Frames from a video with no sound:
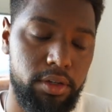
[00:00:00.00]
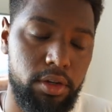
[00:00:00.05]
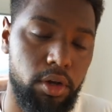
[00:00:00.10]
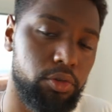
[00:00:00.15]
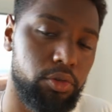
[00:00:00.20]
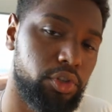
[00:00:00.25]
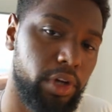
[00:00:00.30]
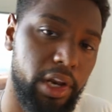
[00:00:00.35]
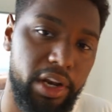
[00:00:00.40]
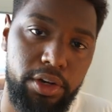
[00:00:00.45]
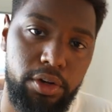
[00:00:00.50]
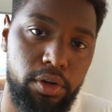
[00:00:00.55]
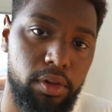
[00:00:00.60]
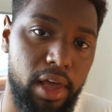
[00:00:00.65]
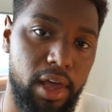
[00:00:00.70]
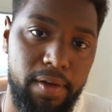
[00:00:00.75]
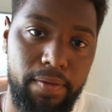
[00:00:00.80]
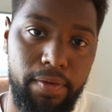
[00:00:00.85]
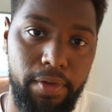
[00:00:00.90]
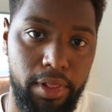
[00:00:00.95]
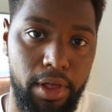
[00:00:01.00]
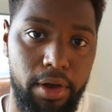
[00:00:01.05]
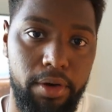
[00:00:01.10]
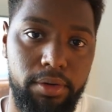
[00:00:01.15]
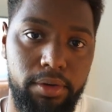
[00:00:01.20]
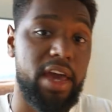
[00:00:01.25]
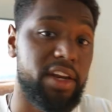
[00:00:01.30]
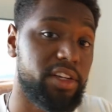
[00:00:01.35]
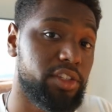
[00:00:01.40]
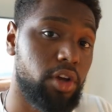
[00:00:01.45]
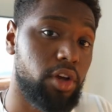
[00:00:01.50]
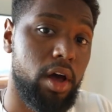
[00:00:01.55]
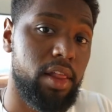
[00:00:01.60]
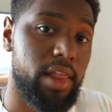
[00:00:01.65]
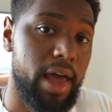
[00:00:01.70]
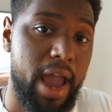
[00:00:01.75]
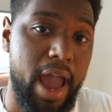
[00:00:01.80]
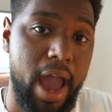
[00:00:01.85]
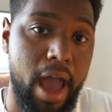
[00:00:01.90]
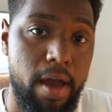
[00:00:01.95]
Don't try to do life alone. That is all
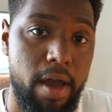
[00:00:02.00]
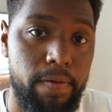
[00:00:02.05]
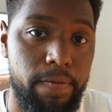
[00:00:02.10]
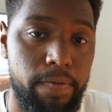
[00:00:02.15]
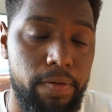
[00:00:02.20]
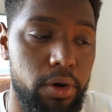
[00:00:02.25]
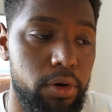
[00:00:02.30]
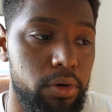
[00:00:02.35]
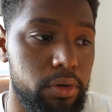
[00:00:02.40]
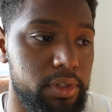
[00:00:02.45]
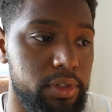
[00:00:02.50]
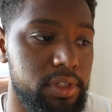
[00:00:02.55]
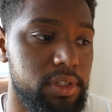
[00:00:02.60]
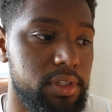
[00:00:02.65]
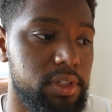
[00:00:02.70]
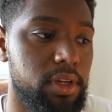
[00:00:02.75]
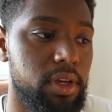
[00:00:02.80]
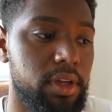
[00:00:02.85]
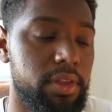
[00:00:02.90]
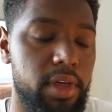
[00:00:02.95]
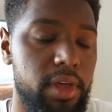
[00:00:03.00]
I have, folks.